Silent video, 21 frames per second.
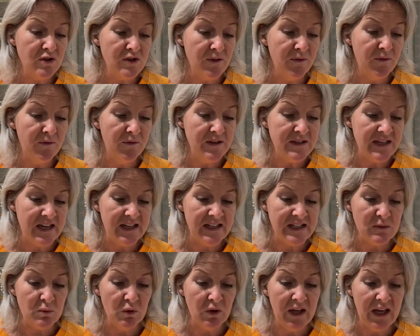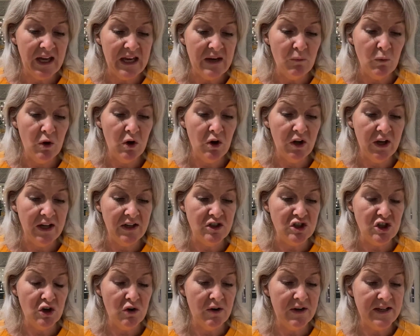of physics will keep working
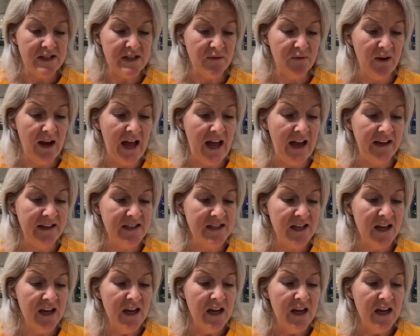during his flight,